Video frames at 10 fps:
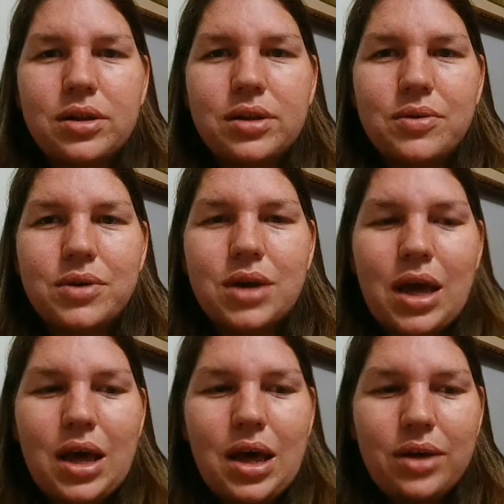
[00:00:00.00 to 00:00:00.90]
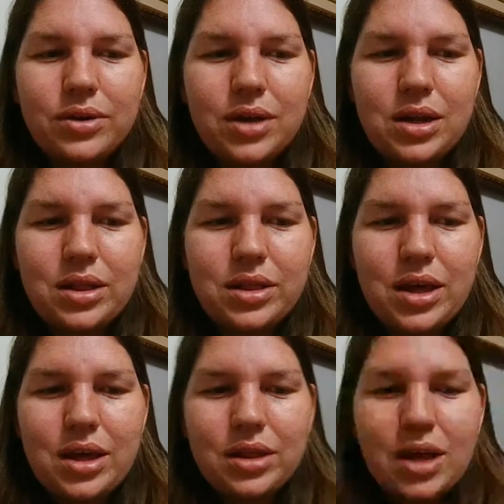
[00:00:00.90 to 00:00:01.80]
anyone has
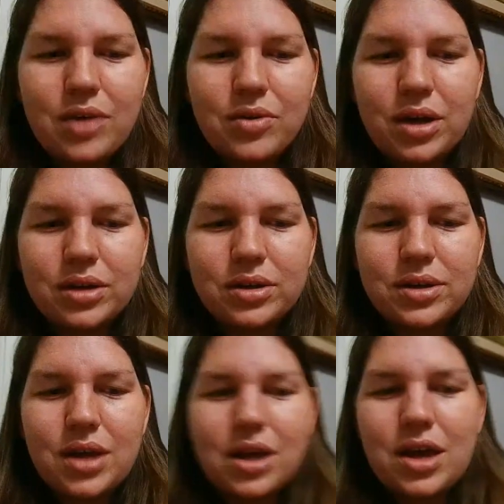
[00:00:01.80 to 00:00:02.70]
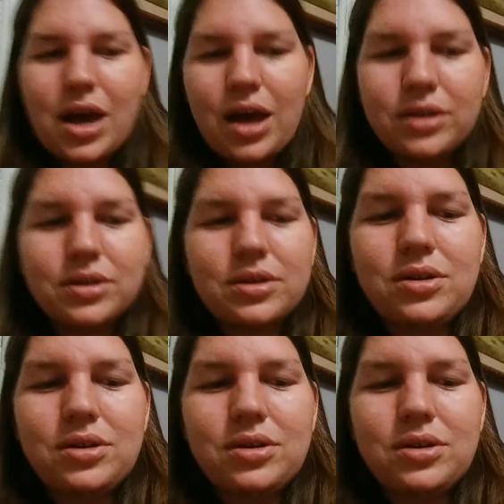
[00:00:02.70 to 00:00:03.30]
anything they would like to say, ask.